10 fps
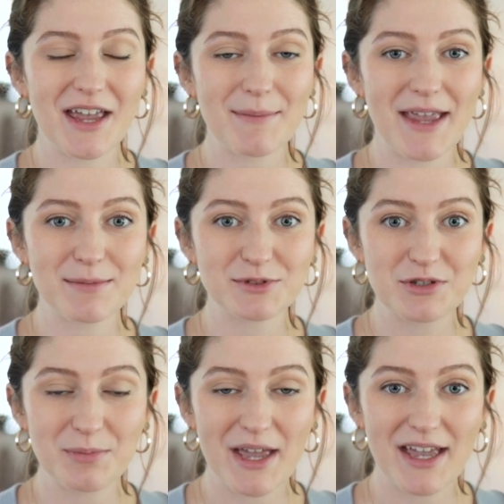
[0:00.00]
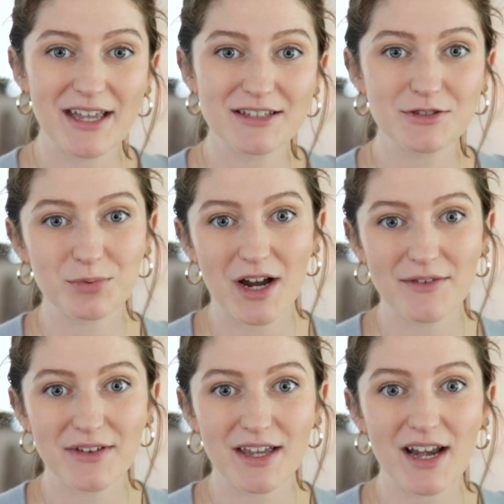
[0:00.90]
am able to pay to
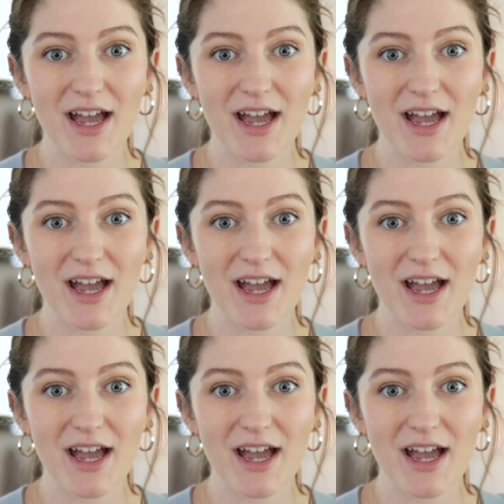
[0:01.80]
profit,